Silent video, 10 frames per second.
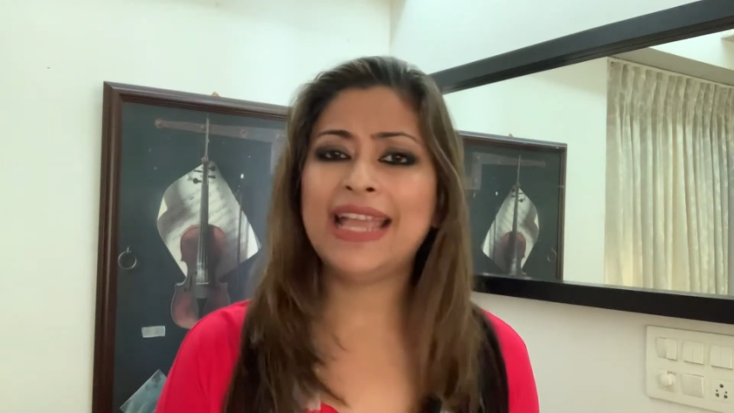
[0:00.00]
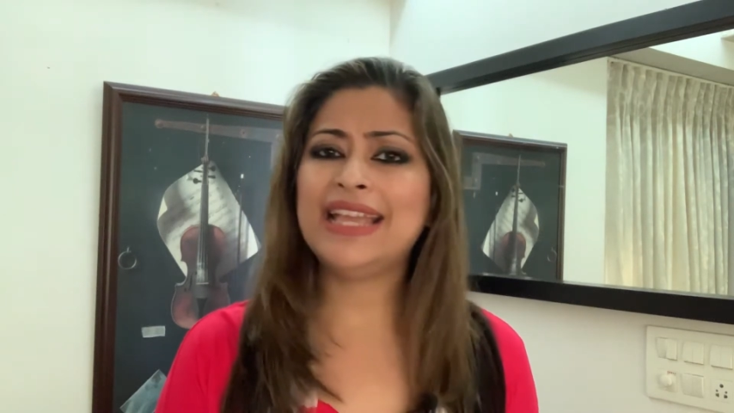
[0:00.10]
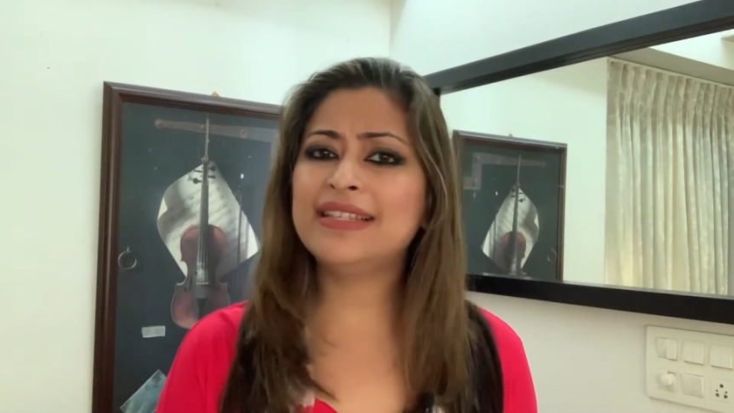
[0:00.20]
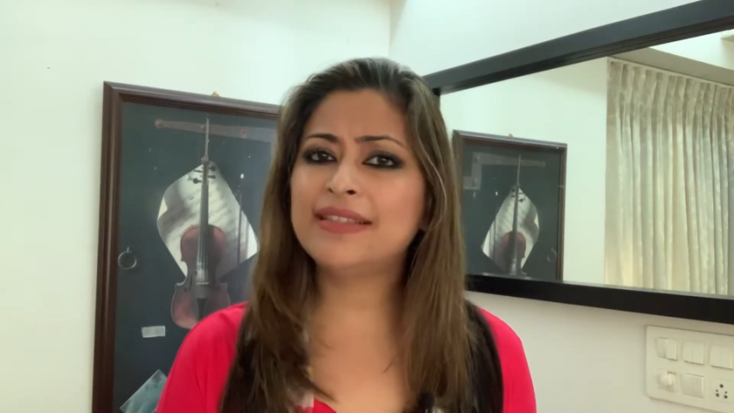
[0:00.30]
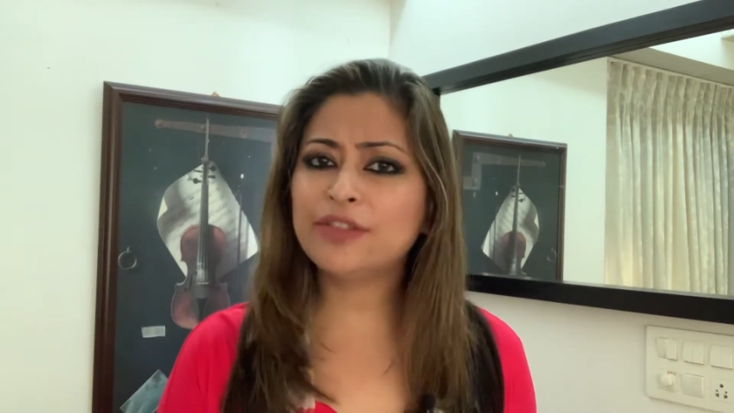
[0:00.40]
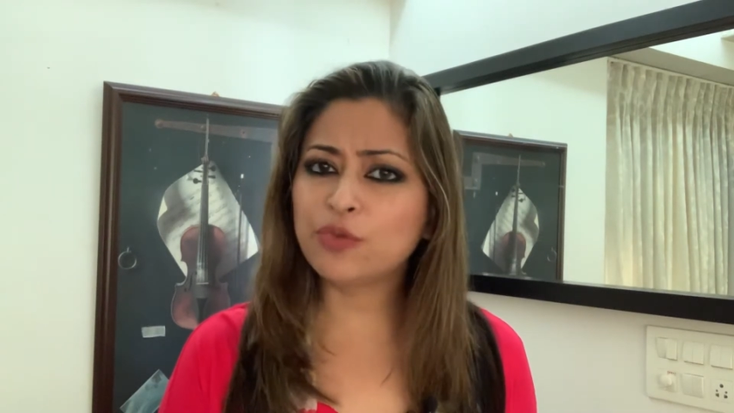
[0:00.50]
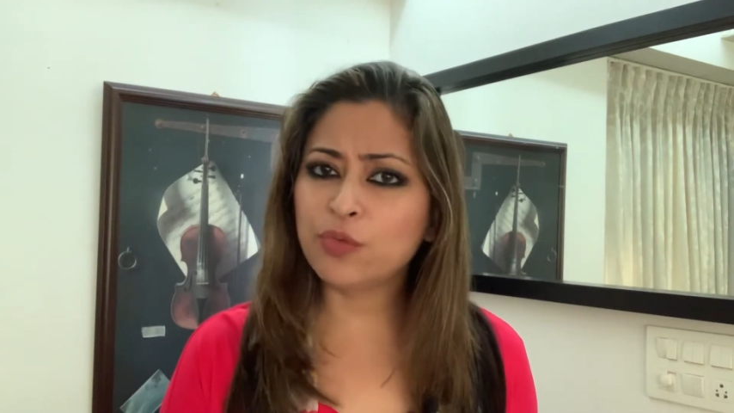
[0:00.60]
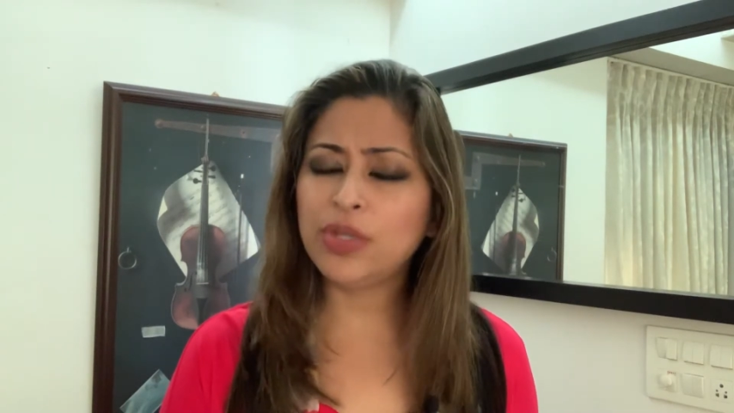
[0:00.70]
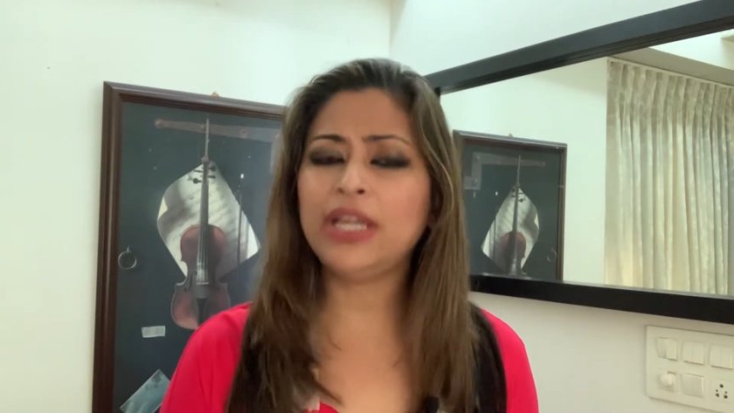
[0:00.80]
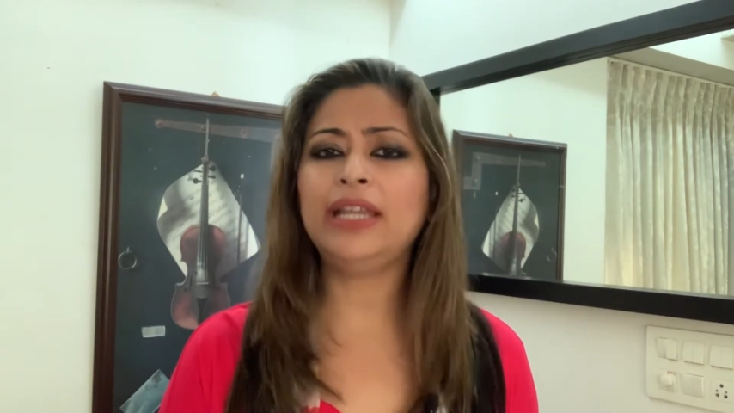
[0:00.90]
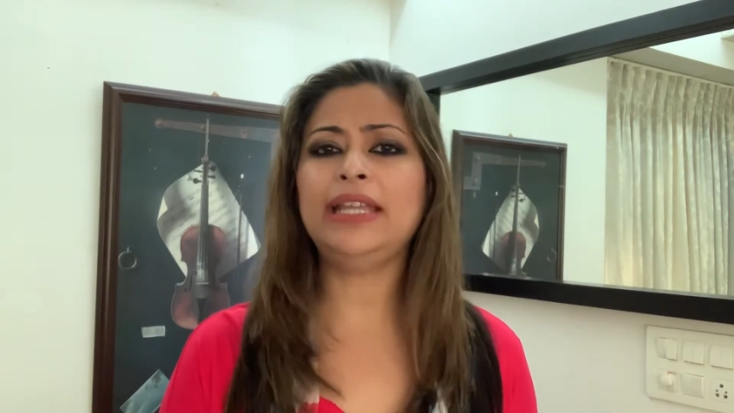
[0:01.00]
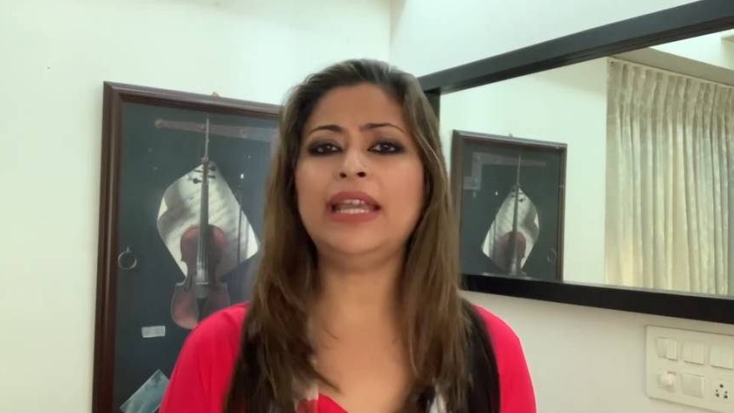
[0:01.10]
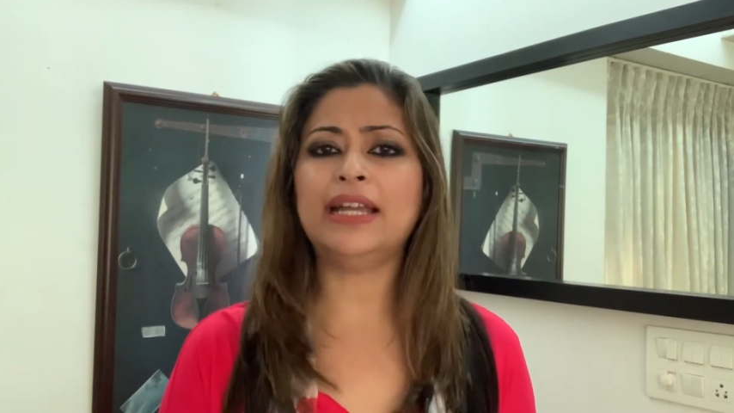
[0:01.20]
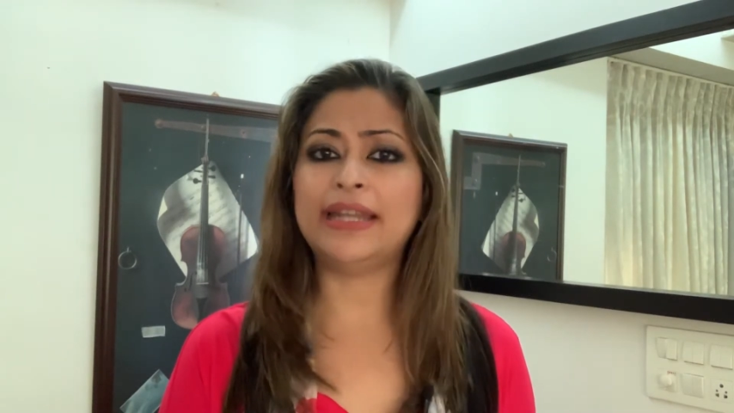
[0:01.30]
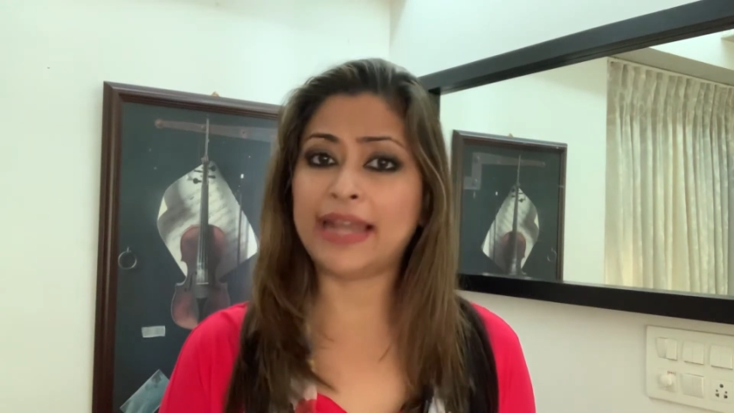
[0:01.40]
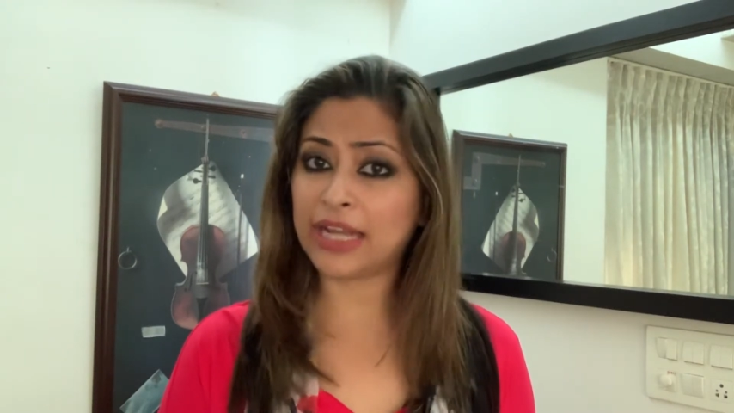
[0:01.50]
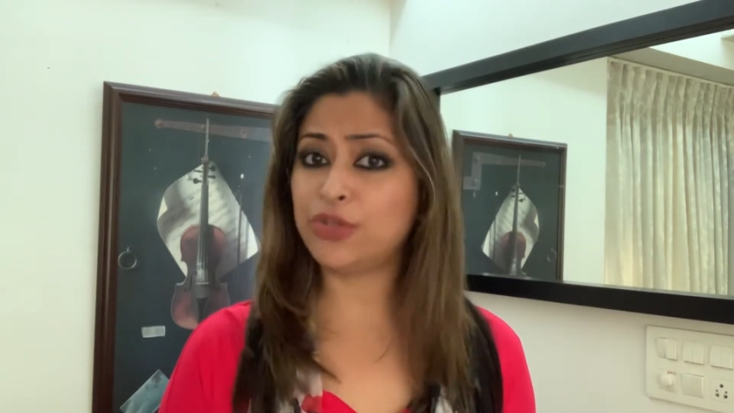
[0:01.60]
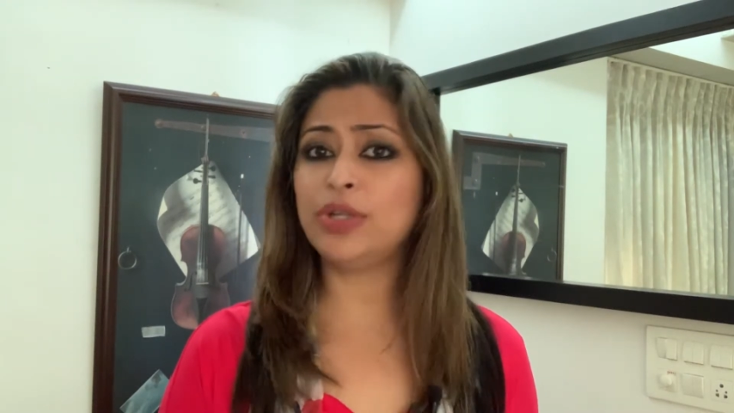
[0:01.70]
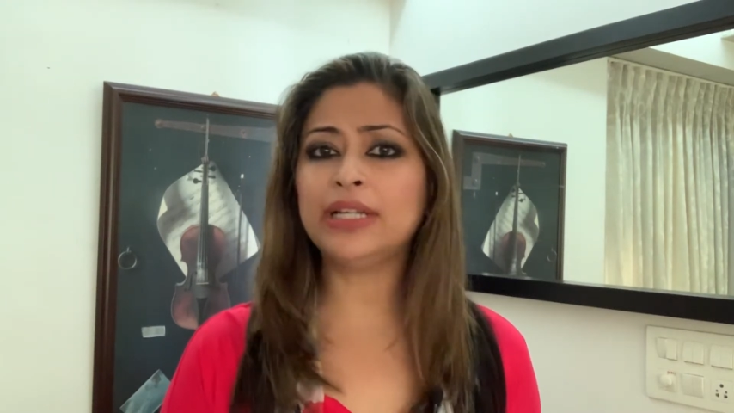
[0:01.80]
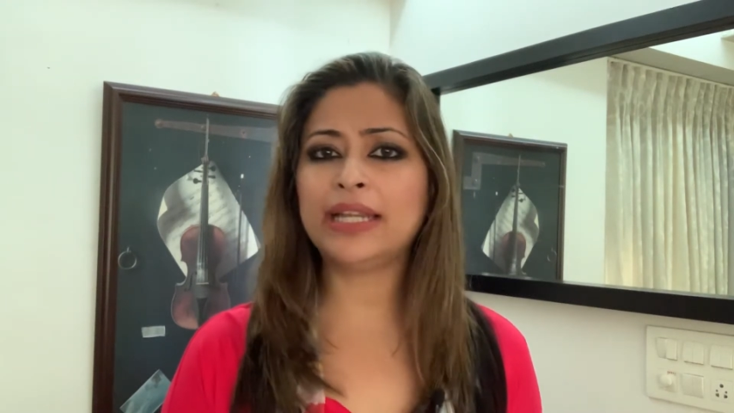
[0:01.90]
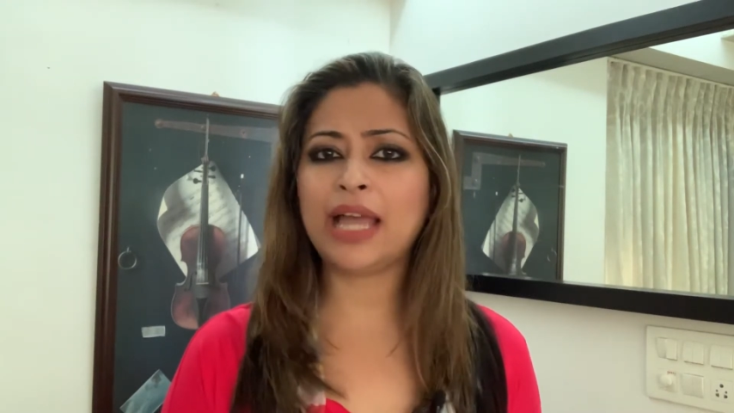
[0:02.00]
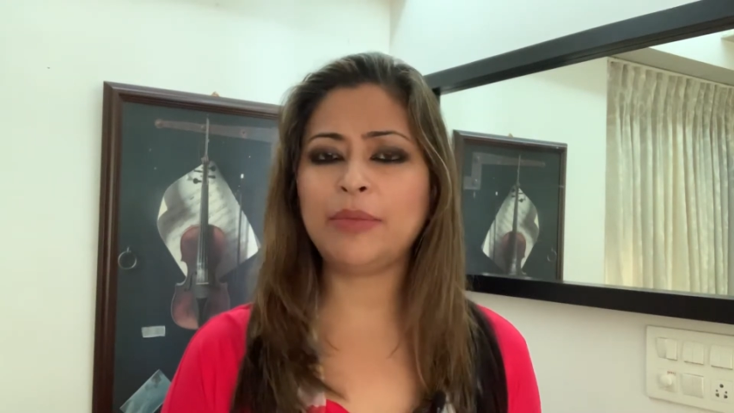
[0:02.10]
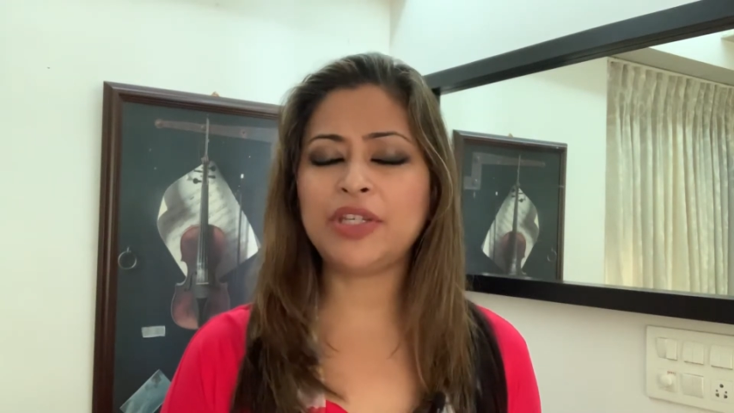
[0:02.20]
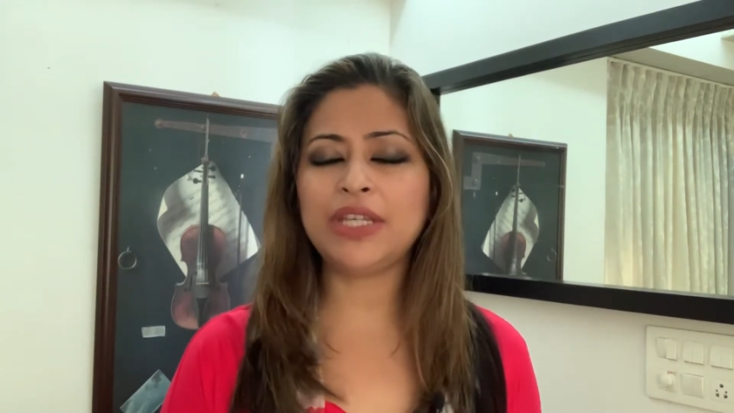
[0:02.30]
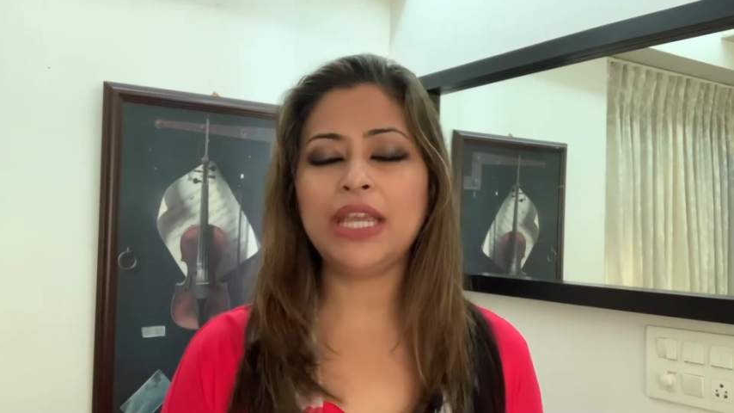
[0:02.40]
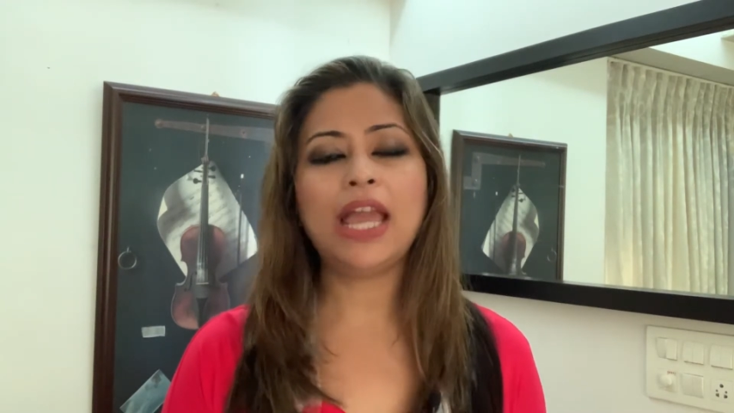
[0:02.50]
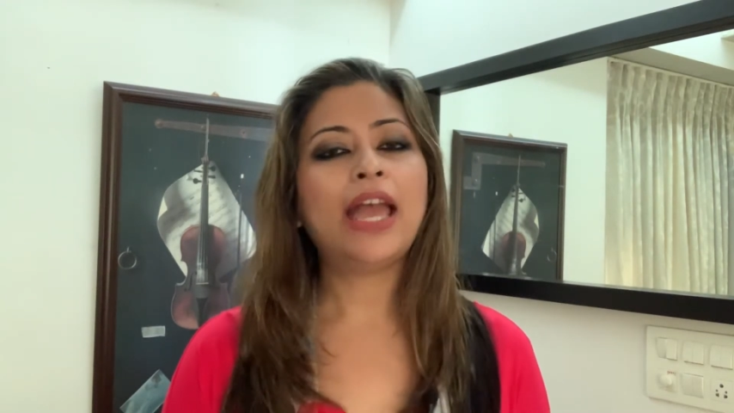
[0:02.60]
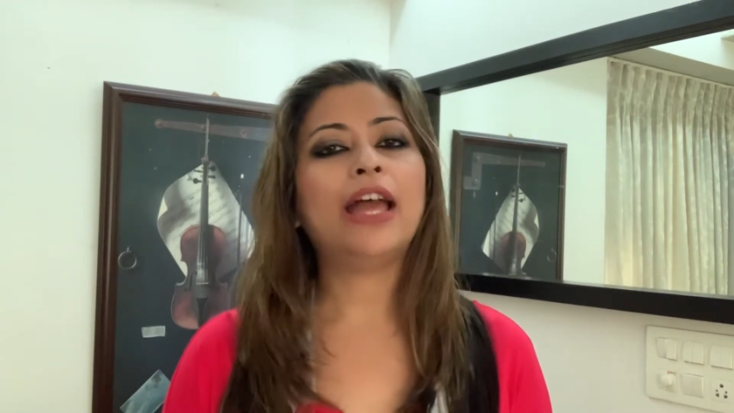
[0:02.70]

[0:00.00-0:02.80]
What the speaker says: is this really a natural calamity,